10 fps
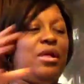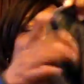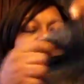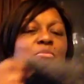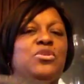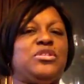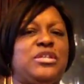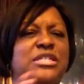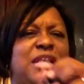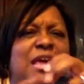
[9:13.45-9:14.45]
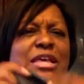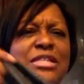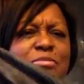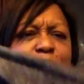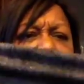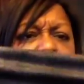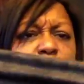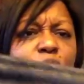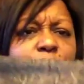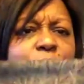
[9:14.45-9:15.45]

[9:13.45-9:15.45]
It almost looks like it's blue